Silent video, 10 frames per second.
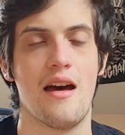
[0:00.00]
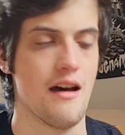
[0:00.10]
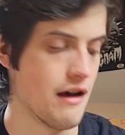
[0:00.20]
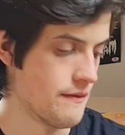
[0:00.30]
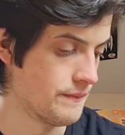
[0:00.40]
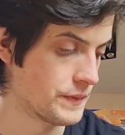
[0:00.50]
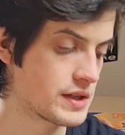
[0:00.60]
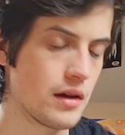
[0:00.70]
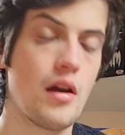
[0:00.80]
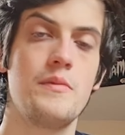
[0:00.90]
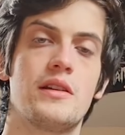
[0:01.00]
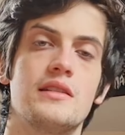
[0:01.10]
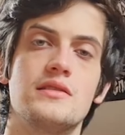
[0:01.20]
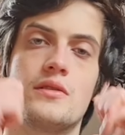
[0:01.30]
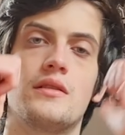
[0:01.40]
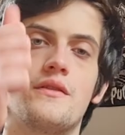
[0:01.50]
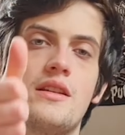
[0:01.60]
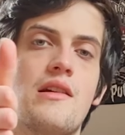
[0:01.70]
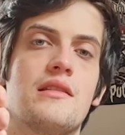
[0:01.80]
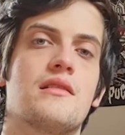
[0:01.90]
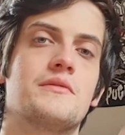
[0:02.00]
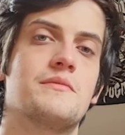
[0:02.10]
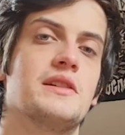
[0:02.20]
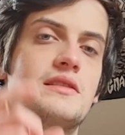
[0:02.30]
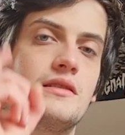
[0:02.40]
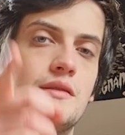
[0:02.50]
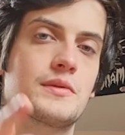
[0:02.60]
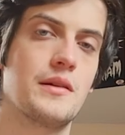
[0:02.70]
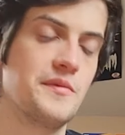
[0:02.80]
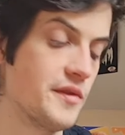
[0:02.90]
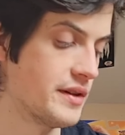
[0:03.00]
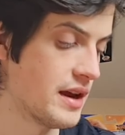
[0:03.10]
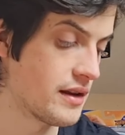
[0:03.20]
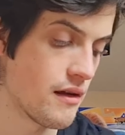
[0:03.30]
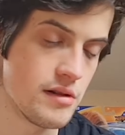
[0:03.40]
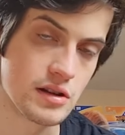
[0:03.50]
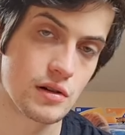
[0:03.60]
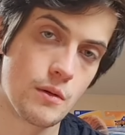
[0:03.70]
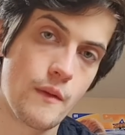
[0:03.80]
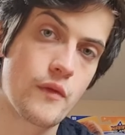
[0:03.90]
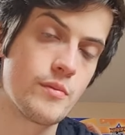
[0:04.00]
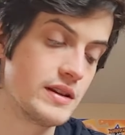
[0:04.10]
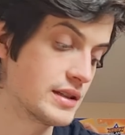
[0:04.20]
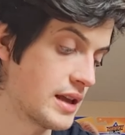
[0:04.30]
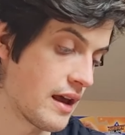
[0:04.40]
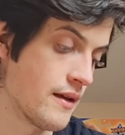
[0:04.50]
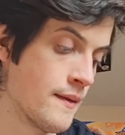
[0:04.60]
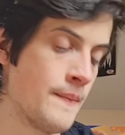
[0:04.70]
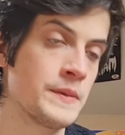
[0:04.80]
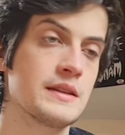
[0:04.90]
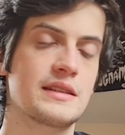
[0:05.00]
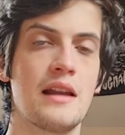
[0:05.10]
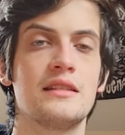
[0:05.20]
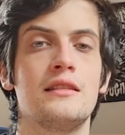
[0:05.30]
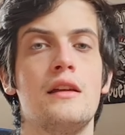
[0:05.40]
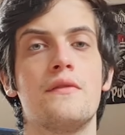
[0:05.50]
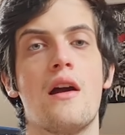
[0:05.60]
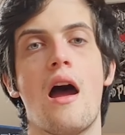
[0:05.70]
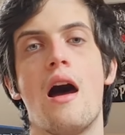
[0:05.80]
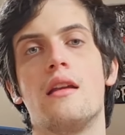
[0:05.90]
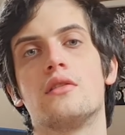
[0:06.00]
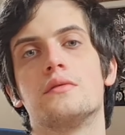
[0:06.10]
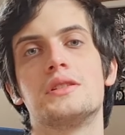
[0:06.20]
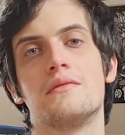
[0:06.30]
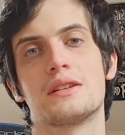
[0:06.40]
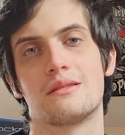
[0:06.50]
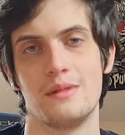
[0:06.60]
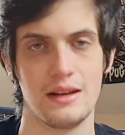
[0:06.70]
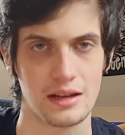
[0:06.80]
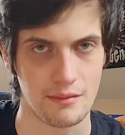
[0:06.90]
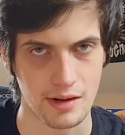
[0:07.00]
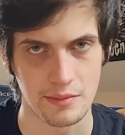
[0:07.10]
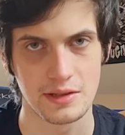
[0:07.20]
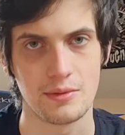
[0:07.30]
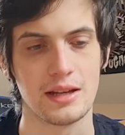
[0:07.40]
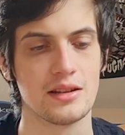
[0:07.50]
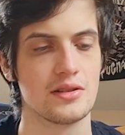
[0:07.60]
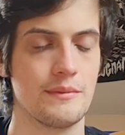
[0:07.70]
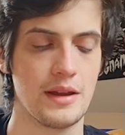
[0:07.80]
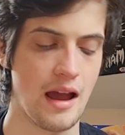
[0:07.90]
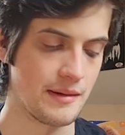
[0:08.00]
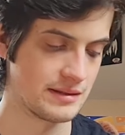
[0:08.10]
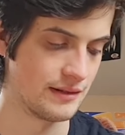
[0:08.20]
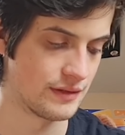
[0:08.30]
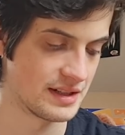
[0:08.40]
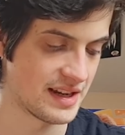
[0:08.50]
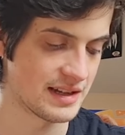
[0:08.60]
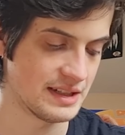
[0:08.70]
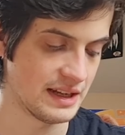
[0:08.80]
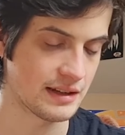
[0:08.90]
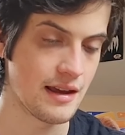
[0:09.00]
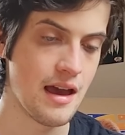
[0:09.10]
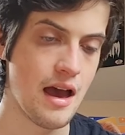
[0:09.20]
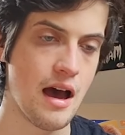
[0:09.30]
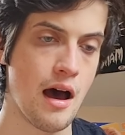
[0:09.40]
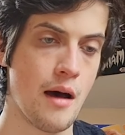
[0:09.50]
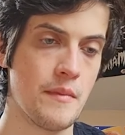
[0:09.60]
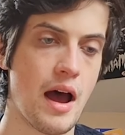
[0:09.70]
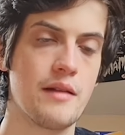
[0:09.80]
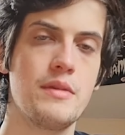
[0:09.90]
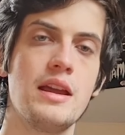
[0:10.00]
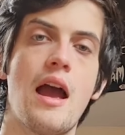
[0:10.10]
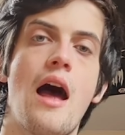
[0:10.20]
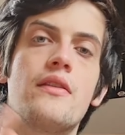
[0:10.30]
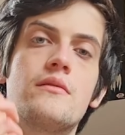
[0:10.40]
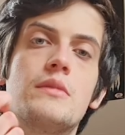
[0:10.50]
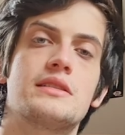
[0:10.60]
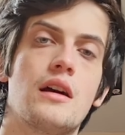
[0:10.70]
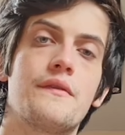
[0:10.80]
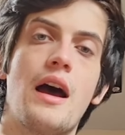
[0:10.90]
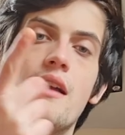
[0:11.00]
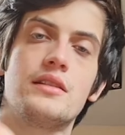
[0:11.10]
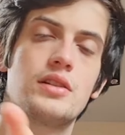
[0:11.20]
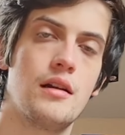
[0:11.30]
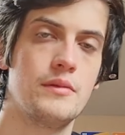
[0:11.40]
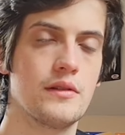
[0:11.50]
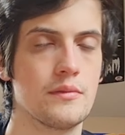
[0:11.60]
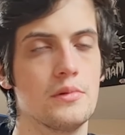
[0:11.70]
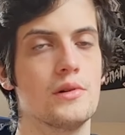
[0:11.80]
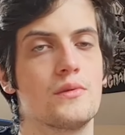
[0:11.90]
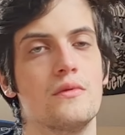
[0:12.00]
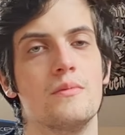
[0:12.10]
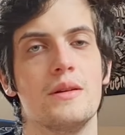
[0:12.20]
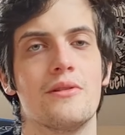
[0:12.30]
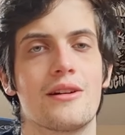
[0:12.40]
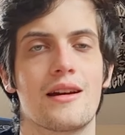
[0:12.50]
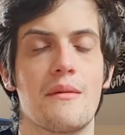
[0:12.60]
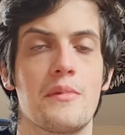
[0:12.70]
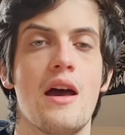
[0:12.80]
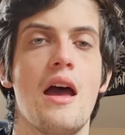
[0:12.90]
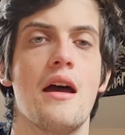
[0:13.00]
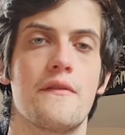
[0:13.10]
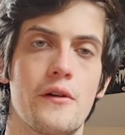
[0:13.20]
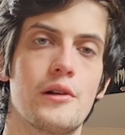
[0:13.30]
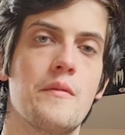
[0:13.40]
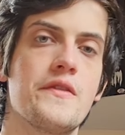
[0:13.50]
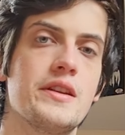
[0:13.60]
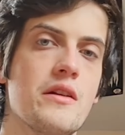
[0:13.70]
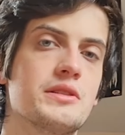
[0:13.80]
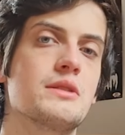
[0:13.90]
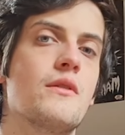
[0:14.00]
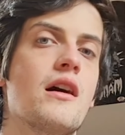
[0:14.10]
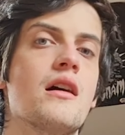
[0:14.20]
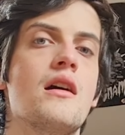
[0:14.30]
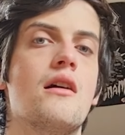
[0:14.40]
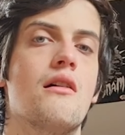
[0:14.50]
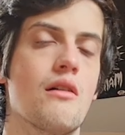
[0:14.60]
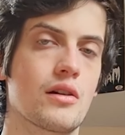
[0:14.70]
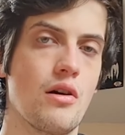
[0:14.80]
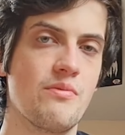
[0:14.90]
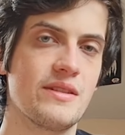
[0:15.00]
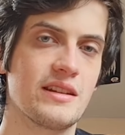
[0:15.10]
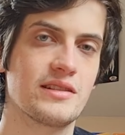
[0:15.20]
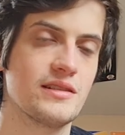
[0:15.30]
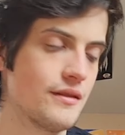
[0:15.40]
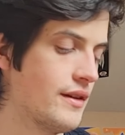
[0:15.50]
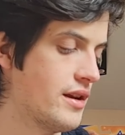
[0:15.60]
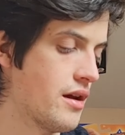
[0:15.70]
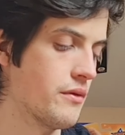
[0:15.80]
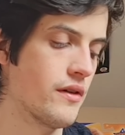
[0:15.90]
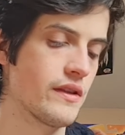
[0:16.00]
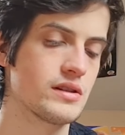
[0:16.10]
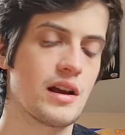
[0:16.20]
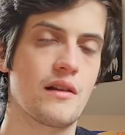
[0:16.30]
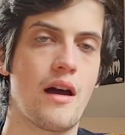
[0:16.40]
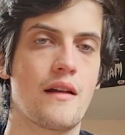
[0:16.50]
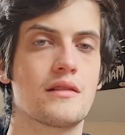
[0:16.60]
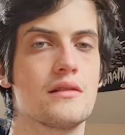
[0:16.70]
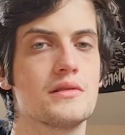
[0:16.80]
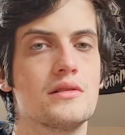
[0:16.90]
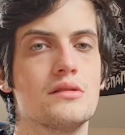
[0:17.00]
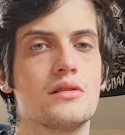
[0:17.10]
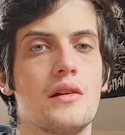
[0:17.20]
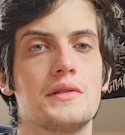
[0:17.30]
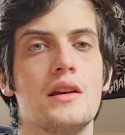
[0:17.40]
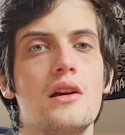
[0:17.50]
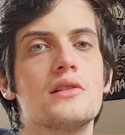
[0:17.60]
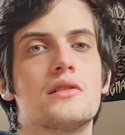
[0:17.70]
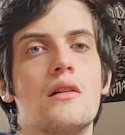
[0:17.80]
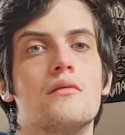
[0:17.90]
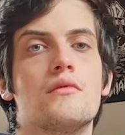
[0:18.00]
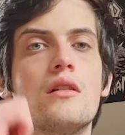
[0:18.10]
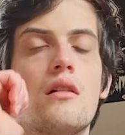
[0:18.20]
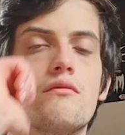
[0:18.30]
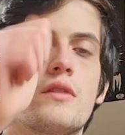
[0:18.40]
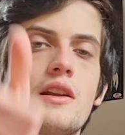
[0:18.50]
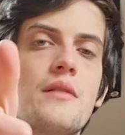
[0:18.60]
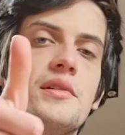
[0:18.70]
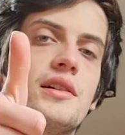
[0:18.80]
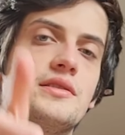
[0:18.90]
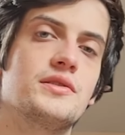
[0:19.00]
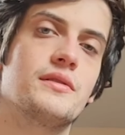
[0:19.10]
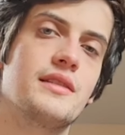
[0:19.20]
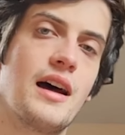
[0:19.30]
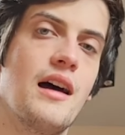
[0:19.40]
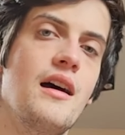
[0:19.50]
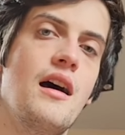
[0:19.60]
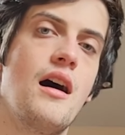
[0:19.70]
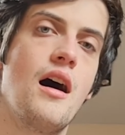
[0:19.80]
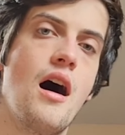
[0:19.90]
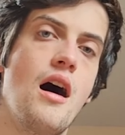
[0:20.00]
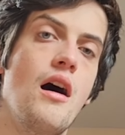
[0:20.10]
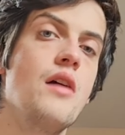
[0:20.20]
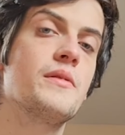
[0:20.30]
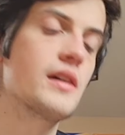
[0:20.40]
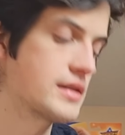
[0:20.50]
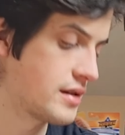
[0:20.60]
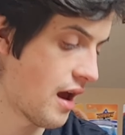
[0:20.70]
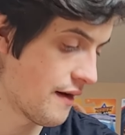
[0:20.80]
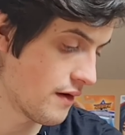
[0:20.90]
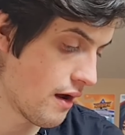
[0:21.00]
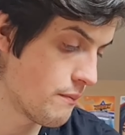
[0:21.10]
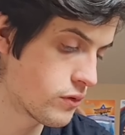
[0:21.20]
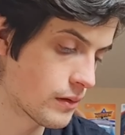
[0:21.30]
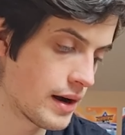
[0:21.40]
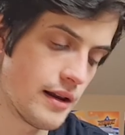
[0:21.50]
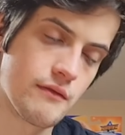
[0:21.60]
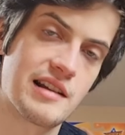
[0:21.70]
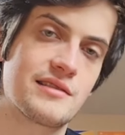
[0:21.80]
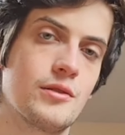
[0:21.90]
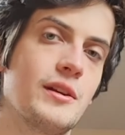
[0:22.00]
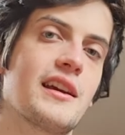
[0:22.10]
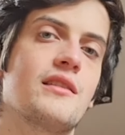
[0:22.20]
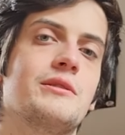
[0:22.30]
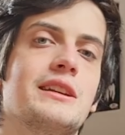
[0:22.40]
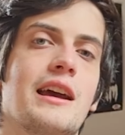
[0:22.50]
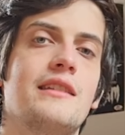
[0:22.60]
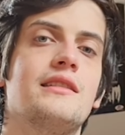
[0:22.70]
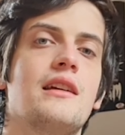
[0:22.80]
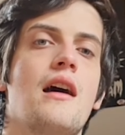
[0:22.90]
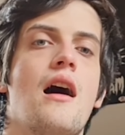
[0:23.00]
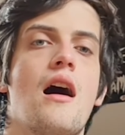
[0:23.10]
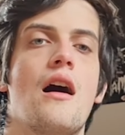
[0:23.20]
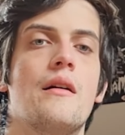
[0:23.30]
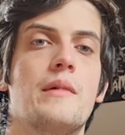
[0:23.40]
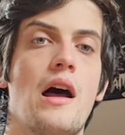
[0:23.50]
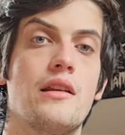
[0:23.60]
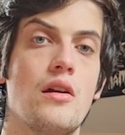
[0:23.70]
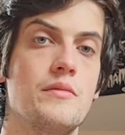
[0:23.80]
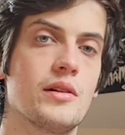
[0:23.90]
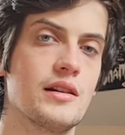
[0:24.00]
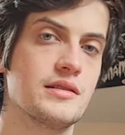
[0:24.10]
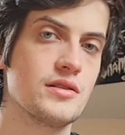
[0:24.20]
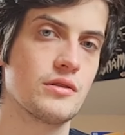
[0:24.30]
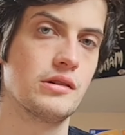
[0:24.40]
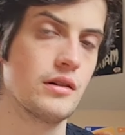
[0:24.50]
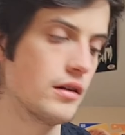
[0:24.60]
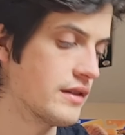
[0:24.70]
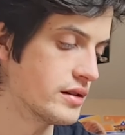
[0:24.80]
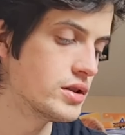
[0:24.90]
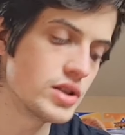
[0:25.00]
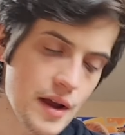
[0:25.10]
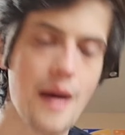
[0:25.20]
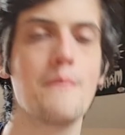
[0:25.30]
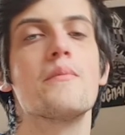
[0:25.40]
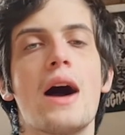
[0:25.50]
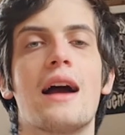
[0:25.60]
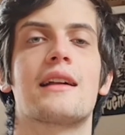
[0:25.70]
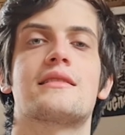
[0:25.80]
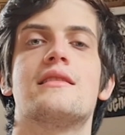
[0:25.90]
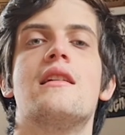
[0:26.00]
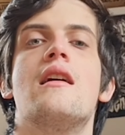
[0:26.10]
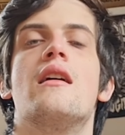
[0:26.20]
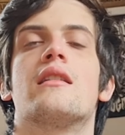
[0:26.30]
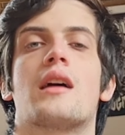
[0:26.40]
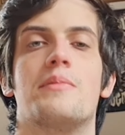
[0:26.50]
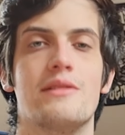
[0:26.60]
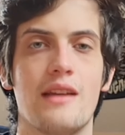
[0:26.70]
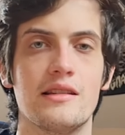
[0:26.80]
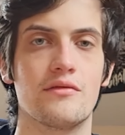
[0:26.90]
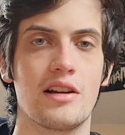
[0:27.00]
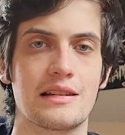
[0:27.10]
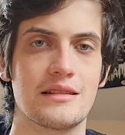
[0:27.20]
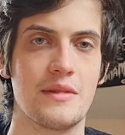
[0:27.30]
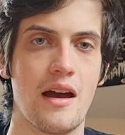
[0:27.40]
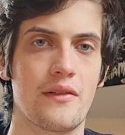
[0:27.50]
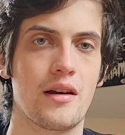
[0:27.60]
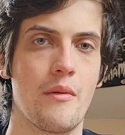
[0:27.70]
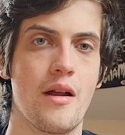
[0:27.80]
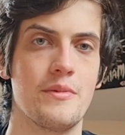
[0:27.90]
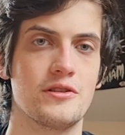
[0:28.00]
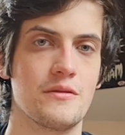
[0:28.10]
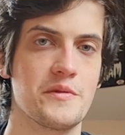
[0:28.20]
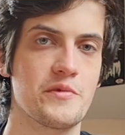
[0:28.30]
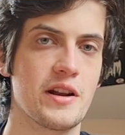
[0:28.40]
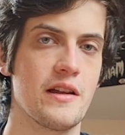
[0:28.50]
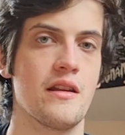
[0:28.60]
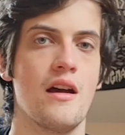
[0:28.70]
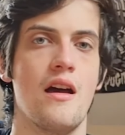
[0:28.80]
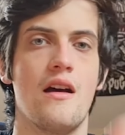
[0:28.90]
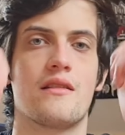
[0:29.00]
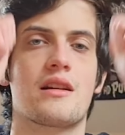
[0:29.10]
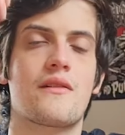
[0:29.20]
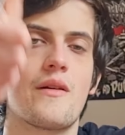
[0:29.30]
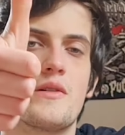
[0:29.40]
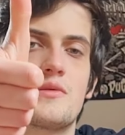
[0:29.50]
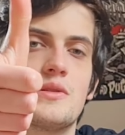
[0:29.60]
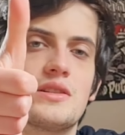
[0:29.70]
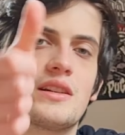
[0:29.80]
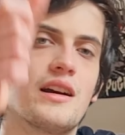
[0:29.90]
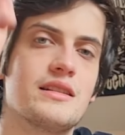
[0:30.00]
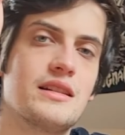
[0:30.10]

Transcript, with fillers: Um, so hope you guys enjoyed the video. Hit the thumbs up button and subscribe if you did. Only a short one for me today. Stand and Deliver and obviously WrestleMania coming up this week. It be absolutely fantastic. Um, and me and myself and the chairman of the board will be putting up a follow-up video to our hot or cold predictions video on the channel after those two shows. So really hope you guys enjoy that. Uh, hope you guys have a brilliant rest of the weekend, the weekend, um, and hope you guys enjoy this jam-packed couple of days of wrestling we have coming up. It should be brilliant. Thank you very much for watching, guys.